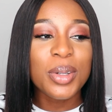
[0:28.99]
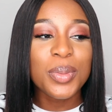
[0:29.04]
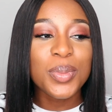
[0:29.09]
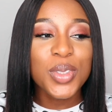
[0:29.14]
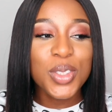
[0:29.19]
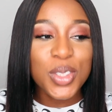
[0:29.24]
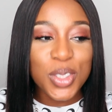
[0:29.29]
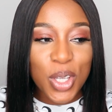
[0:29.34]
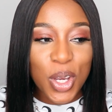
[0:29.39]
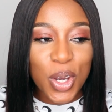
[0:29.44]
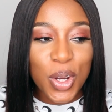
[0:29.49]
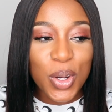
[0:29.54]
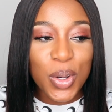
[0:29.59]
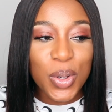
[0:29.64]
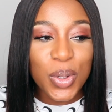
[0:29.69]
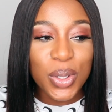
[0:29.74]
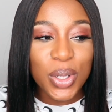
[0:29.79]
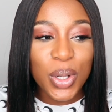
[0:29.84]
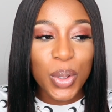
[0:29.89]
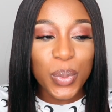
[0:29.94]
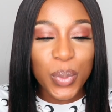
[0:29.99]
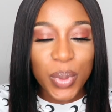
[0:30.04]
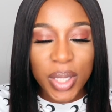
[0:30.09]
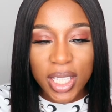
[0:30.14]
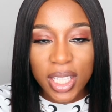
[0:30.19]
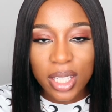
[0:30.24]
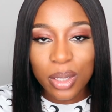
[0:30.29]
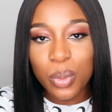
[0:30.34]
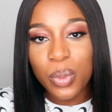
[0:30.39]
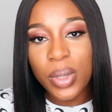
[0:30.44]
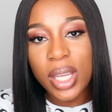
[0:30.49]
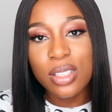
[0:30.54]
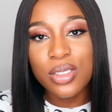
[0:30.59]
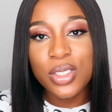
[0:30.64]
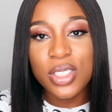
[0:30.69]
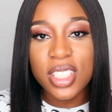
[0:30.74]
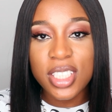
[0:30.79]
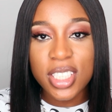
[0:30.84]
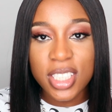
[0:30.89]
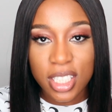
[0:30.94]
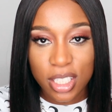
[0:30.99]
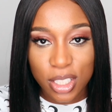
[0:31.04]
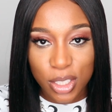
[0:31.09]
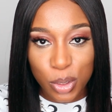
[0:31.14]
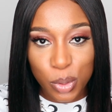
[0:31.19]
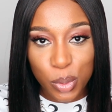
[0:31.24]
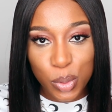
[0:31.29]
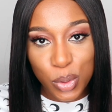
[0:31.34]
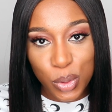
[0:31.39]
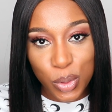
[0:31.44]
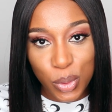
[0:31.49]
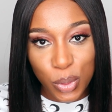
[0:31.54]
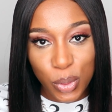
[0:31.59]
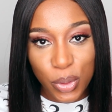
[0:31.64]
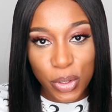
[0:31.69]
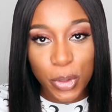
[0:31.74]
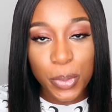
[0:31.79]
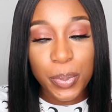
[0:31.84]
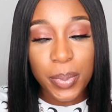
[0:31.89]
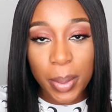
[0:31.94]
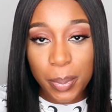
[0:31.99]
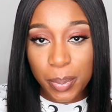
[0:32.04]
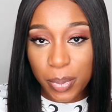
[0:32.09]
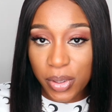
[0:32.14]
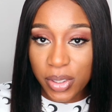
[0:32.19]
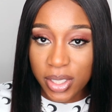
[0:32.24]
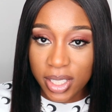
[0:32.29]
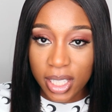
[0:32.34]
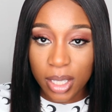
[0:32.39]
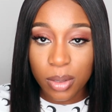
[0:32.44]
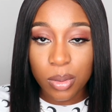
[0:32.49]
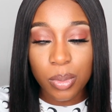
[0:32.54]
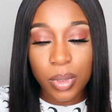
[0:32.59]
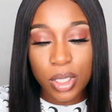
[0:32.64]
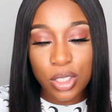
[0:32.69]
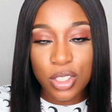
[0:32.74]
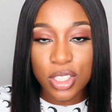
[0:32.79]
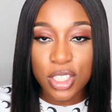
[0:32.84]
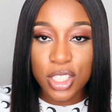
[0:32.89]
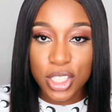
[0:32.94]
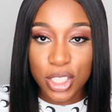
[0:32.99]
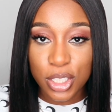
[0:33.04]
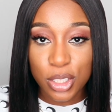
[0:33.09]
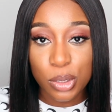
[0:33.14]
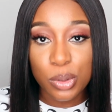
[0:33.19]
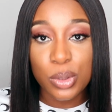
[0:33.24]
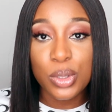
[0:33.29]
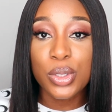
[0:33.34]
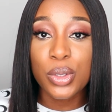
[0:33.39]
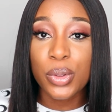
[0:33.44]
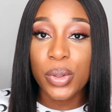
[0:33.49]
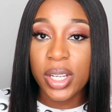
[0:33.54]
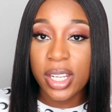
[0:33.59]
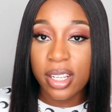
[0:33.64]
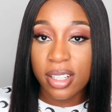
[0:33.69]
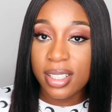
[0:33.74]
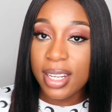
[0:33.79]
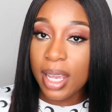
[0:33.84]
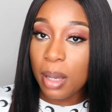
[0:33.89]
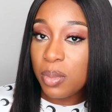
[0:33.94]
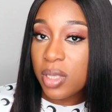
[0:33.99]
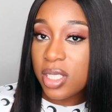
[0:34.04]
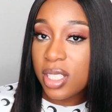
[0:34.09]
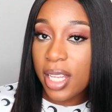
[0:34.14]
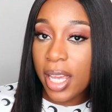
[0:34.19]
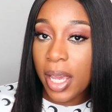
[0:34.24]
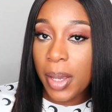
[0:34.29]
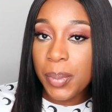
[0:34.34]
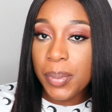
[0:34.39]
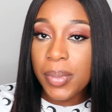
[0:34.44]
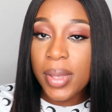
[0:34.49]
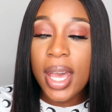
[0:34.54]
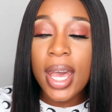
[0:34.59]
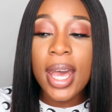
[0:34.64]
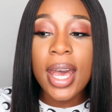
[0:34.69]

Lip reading: So we went to the Chanel store on my birthday. We went to the Chanel store here in Amsterdam.